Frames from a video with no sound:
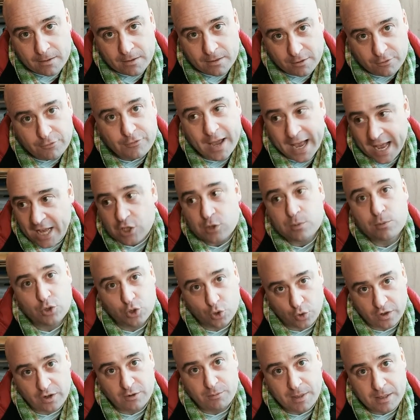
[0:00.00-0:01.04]
The vast
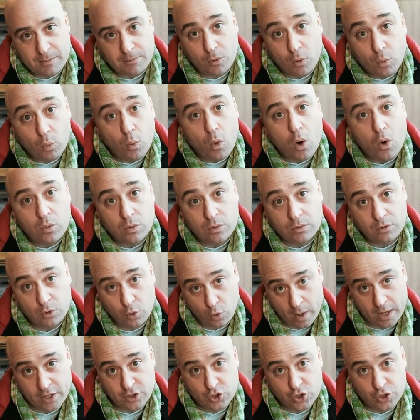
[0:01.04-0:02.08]
majority of people won't
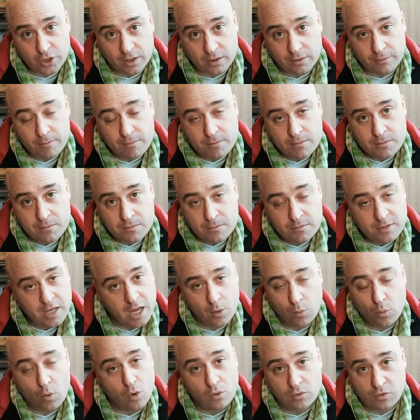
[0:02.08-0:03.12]
question
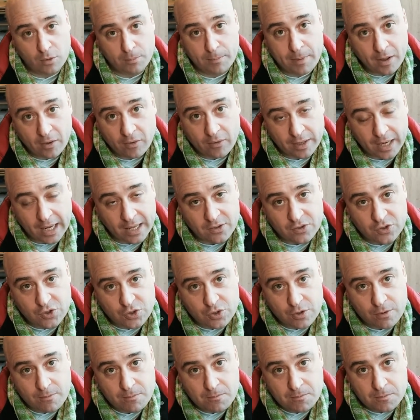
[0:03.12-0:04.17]
and won't rebel
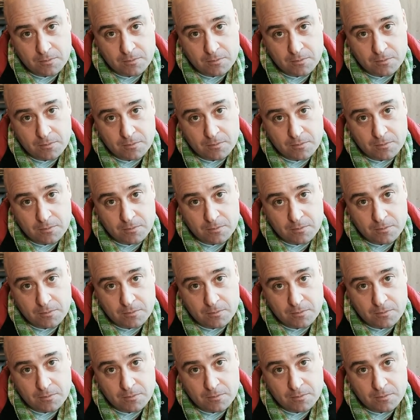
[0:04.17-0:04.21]
against